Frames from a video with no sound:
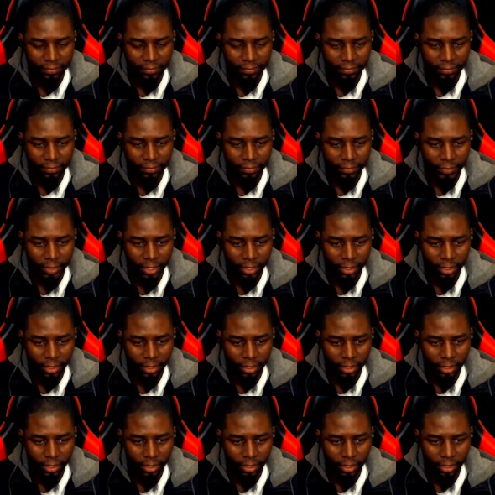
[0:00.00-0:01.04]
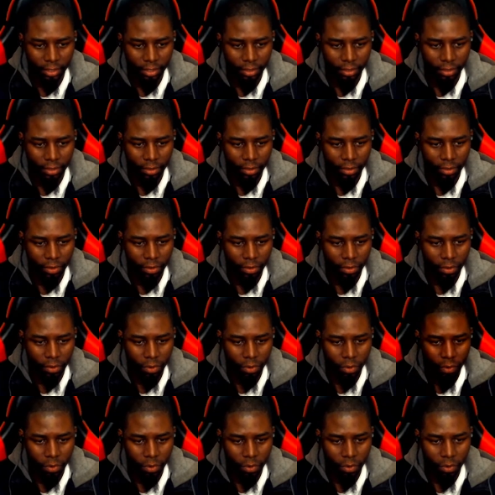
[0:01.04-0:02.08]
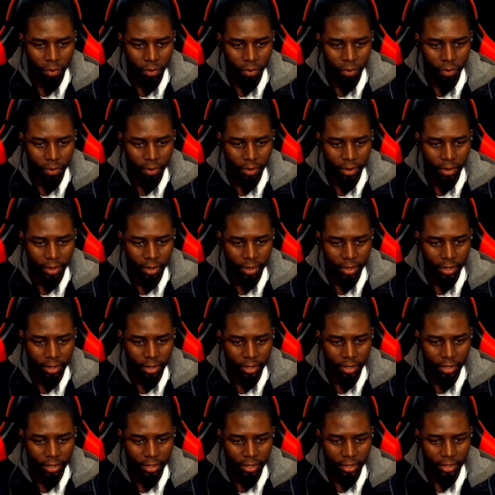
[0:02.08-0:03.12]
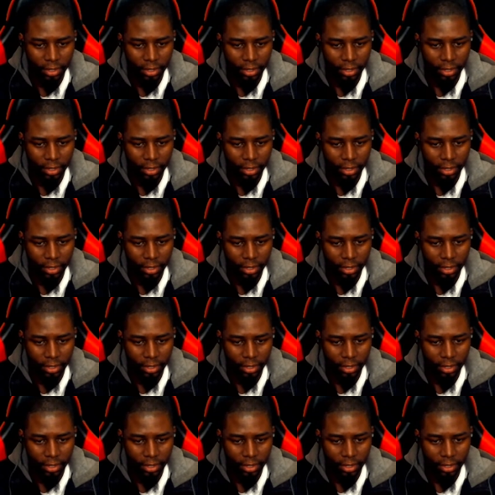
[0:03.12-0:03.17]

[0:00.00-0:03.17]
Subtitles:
[no speech]